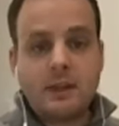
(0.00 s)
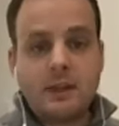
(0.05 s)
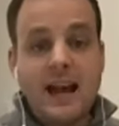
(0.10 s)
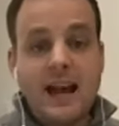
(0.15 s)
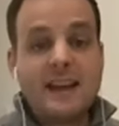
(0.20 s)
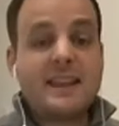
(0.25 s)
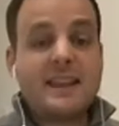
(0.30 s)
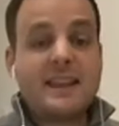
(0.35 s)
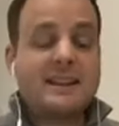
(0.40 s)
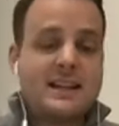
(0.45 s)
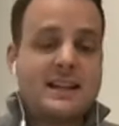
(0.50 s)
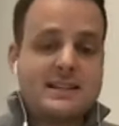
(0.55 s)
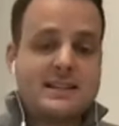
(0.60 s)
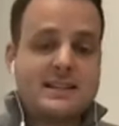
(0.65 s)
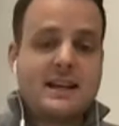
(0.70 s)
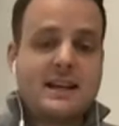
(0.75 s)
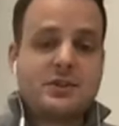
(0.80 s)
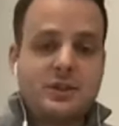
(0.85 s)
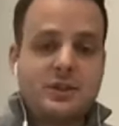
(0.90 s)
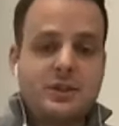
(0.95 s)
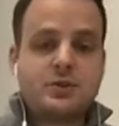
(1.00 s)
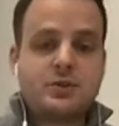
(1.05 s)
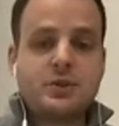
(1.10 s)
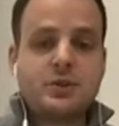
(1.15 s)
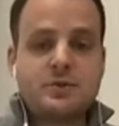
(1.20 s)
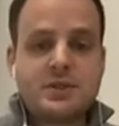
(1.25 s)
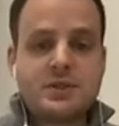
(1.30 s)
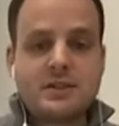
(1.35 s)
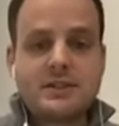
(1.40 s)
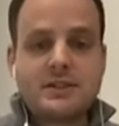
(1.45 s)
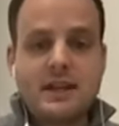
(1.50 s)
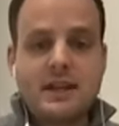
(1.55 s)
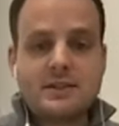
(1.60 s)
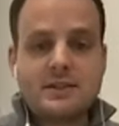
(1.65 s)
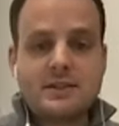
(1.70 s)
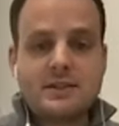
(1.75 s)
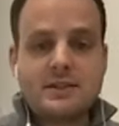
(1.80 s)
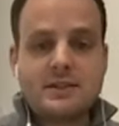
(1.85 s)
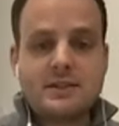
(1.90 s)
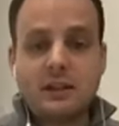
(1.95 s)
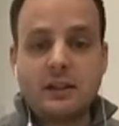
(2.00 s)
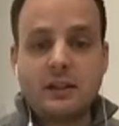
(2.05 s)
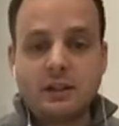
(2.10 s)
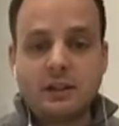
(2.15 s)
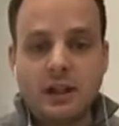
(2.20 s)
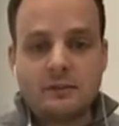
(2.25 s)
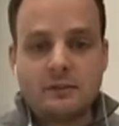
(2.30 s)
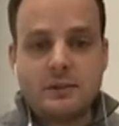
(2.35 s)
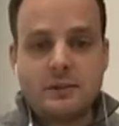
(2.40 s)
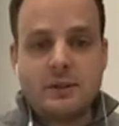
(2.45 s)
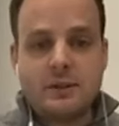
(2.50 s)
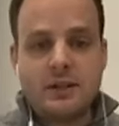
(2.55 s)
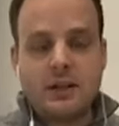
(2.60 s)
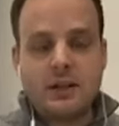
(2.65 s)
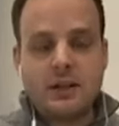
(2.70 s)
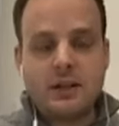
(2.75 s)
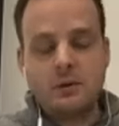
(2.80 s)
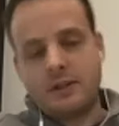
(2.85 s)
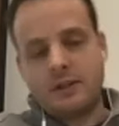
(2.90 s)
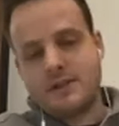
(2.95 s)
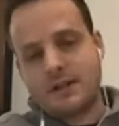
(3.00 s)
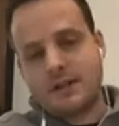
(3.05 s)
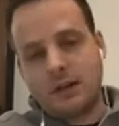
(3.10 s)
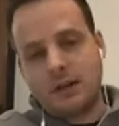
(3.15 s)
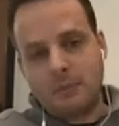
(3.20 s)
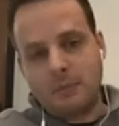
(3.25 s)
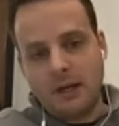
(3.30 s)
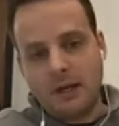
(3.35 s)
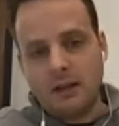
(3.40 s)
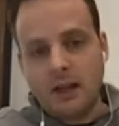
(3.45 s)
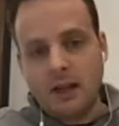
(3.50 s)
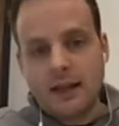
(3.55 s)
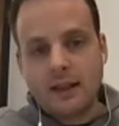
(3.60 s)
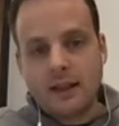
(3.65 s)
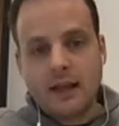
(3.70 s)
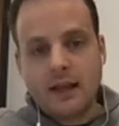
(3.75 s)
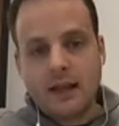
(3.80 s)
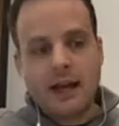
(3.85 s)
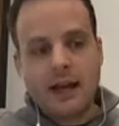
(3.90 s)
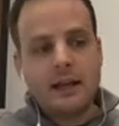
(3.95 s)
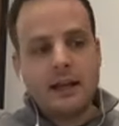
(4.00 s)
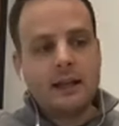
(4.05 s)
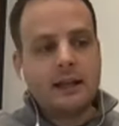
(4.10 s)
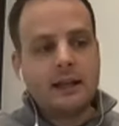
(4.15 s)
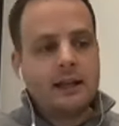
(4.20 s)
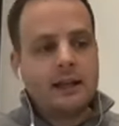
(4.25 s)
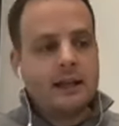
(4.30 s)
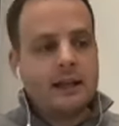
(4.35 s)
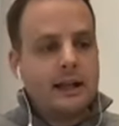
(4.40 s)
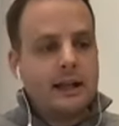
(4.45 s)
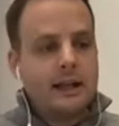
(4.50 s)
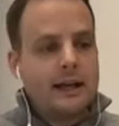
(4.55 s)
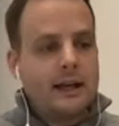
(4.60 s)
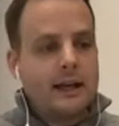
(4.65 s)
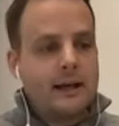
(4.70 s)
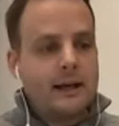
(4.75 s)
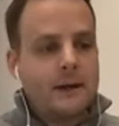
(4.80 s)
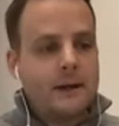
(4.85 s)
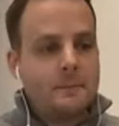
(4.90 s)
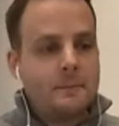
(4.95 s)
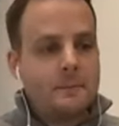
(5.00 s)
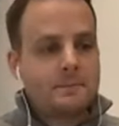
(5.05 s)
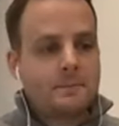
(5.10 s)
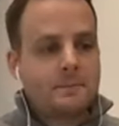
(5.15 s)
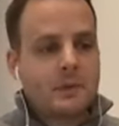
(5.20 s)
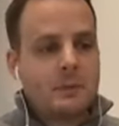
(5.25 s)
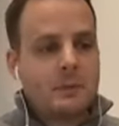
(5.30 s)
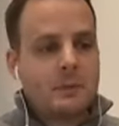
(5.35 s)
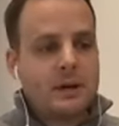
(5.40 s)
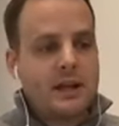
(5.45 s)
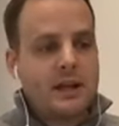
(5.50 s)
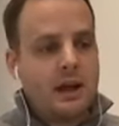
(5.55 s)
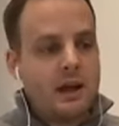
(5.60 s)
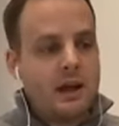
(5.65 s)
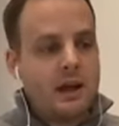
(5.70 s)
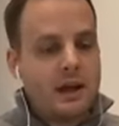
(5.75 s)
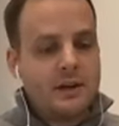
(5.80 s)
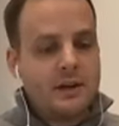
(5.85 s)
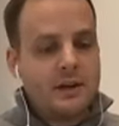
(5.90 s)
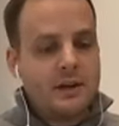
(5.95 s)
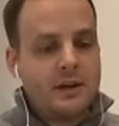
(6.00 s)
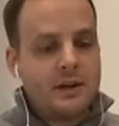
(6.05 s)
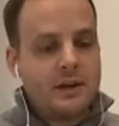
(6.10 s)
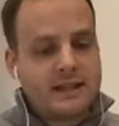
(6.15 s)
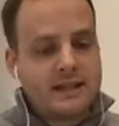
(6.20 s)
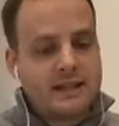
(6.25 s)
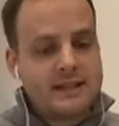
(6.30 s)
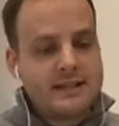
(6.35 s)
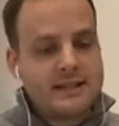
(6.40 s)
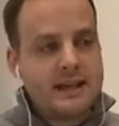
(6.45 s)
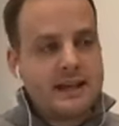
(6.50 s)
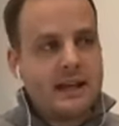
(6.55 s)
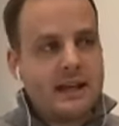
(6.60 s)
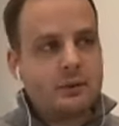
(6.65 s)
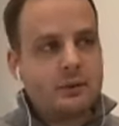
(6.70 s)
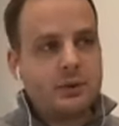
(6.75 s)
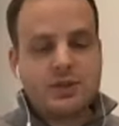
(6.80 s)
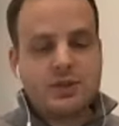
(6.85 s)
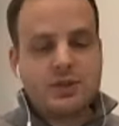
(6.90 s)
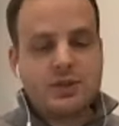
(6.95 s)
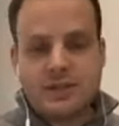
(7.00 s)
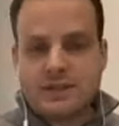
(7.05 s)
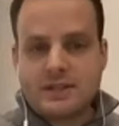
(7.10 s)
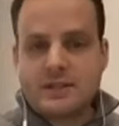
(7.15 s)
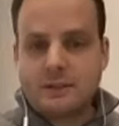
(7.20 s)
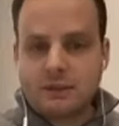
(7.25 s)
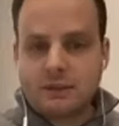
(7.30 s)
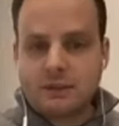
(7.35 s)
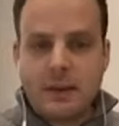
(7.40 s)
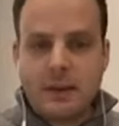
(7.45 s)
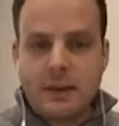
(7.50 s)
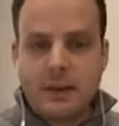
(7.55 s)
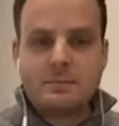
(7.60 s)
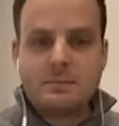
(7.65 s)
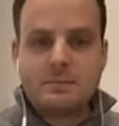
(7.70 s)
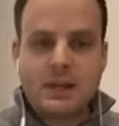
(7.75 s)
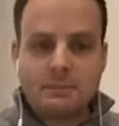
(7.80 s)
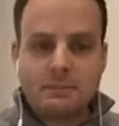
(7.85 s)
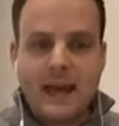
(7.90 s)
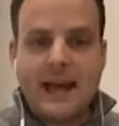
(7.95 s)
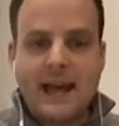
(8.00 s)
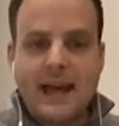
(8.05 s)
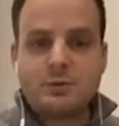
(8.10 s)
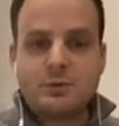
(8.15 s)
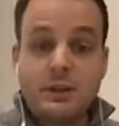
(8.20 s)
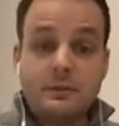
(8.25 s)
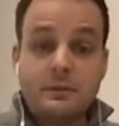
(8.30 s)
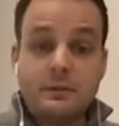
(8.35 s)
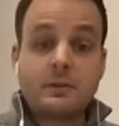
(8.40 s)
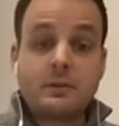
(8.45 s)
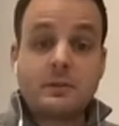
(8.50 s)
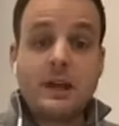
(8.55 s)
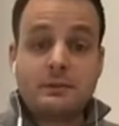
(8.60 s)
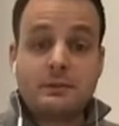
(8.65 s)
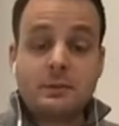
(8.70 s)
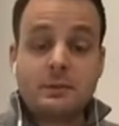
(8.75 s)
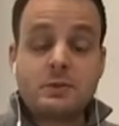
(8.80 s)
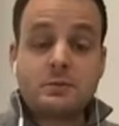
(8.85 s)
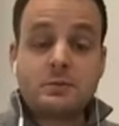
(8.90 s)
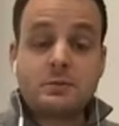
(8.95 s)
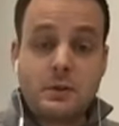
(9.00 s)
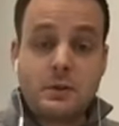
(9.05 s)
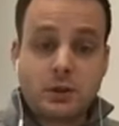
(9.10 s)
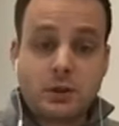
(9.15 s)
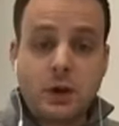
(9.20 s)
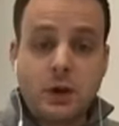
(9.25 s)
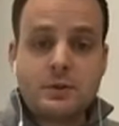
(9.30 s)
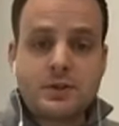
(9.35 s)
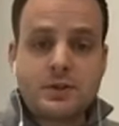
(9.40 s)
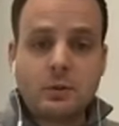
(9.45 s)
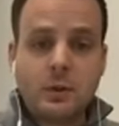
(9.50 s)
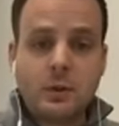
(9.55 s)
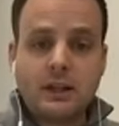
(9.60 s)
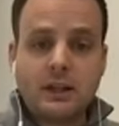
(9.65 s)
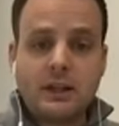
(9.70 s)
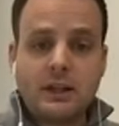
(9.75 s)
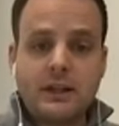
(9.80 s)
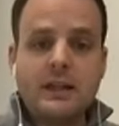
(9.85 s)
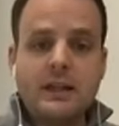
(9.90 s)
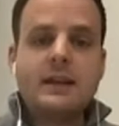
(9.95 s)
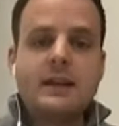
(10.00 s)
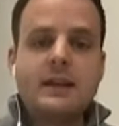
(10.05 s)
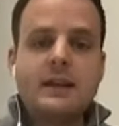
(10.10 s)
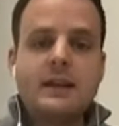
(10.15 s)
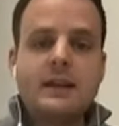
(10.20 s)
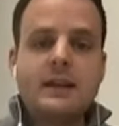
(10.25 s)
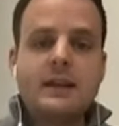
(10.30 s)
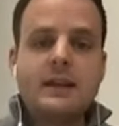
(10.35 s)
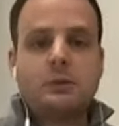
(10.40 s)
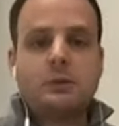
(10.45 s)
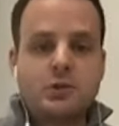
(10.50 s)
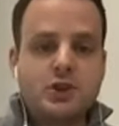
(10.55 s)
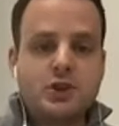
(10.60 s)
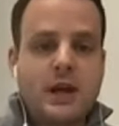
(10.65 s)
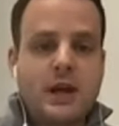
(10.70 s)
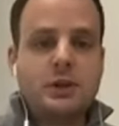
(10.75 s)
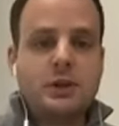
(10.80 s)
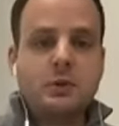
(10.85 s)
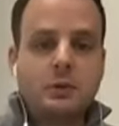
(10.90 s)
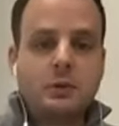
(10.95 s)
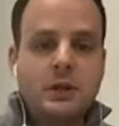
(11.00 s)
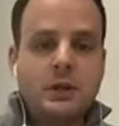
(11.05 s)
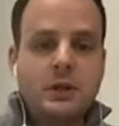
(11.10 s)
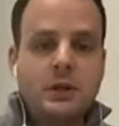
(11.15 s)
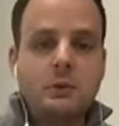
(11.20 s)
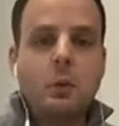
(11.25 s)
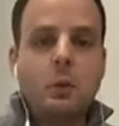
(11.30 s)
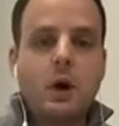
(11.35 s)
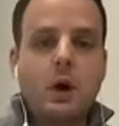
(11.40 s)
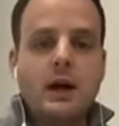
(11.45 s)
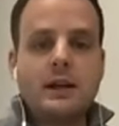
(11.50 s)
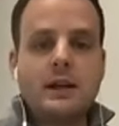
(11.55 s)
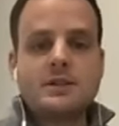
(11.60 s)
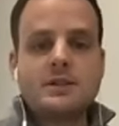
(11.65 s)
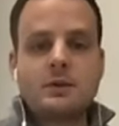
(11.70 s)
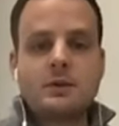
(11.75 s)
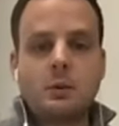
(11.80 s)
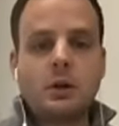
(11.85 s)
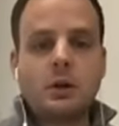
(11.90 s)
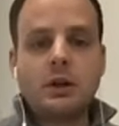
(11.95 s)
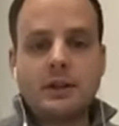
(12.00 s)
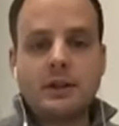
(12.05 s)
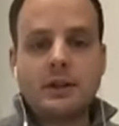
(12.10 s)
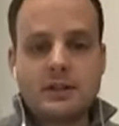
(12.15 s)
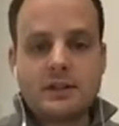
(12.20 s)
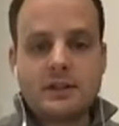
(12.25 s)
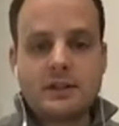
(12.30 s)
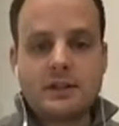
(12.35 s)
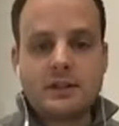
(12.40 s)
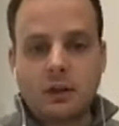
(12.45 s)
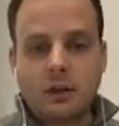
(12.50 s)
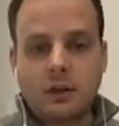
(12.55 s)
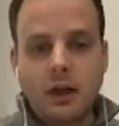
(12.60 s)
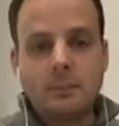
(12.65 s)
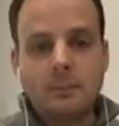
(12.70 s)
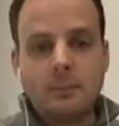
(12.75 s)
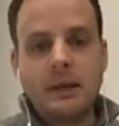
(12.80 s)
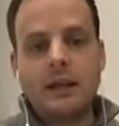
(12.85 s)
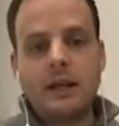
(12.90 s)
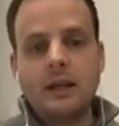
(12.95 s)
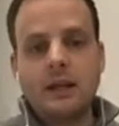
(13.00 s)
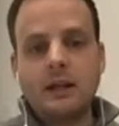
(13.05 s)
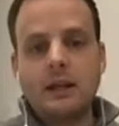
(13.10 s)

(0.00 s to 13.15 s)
I think that's actually a true success as well. And I'd love to be known as a company like that. Um, but another reason I'd say, which has definitely popped up as we've as we've grown so quickly, some people genuinely want to work in a small company,